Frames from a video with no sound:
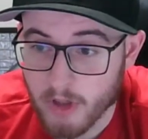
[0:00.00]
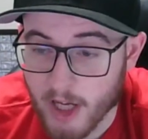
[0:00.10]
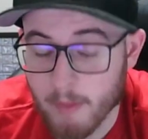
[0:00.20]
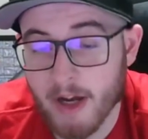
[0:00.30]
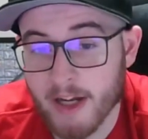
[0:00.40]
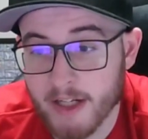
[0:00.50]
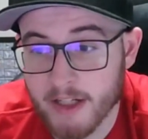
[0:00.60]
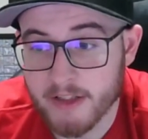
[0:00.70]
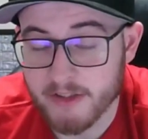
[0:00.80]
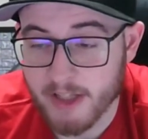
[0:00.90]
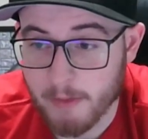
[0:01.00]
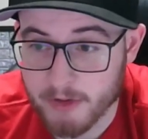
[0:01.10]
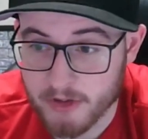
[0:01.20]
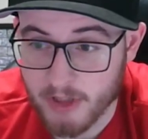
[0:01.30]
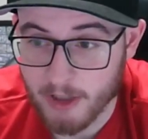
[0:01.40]
I in the same
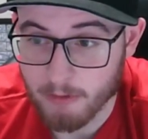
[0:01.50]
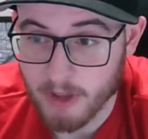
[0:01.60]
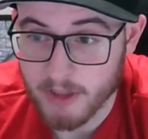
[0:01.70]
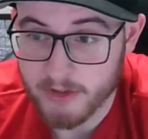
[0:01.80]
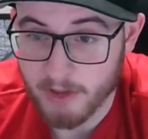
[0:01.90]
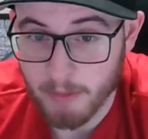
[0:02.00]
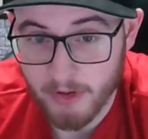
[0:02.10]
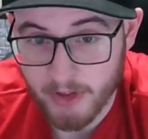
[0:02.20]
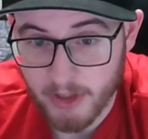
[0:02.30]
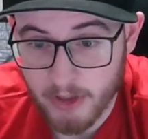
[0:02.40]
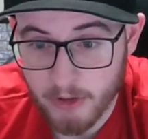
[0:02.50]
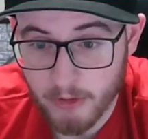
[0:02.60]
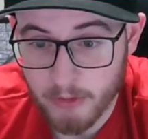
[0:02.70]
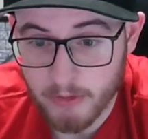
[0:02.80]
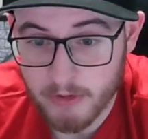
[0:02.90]
position I was a month ago,